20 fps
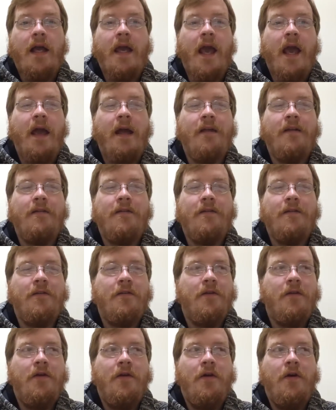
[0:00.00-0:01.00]
can't
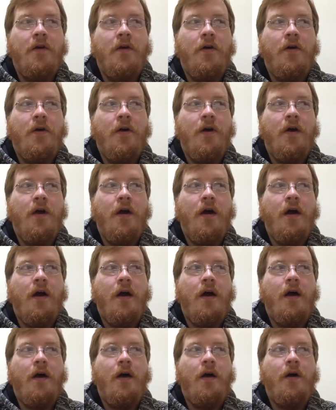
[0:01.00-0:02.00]

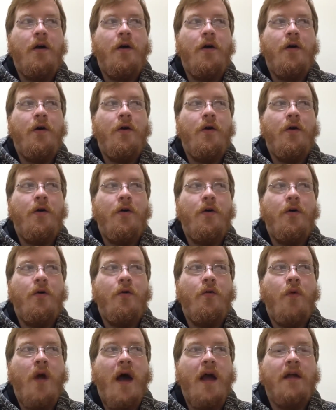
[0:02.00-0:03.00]

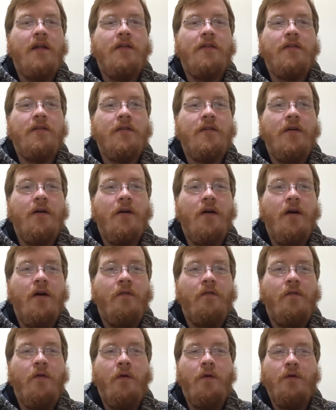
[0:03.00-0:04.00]
write
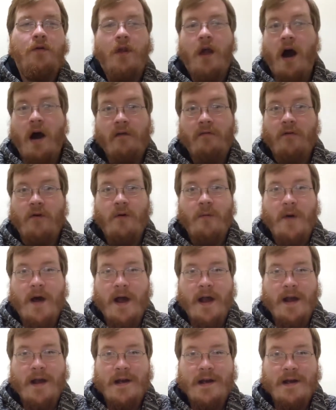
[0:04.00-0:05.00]
a full novel
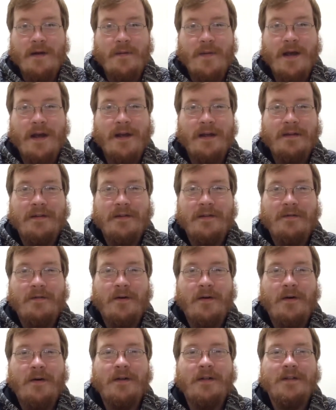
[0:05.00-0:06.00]
by any means, of
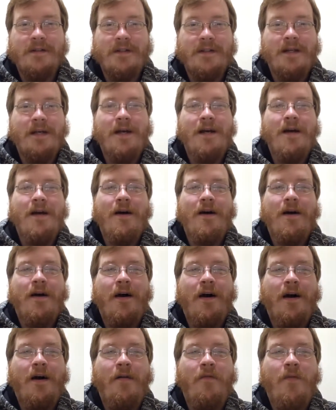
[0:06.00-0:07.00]
course,
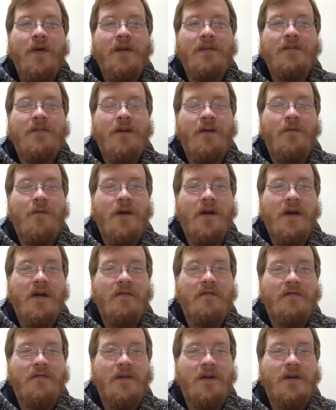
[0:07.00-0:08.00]
based on what
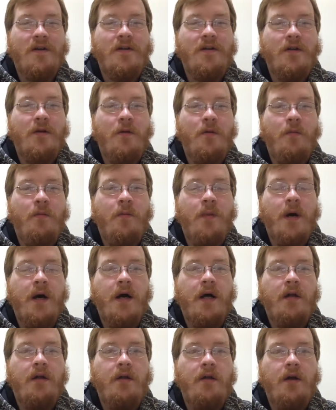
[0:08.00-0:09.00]
I've learned,
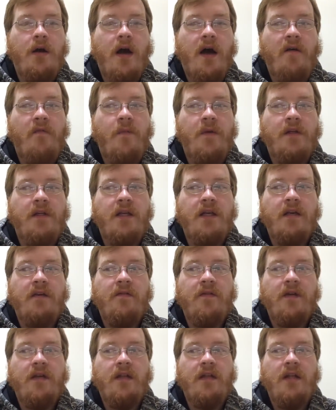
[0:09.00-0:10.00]
but I've been
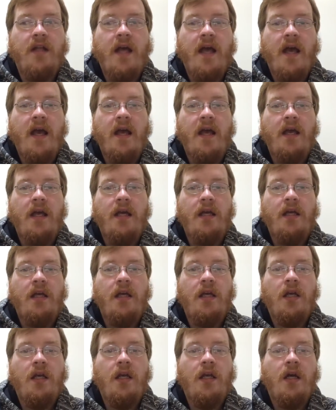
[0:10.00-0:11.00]
given a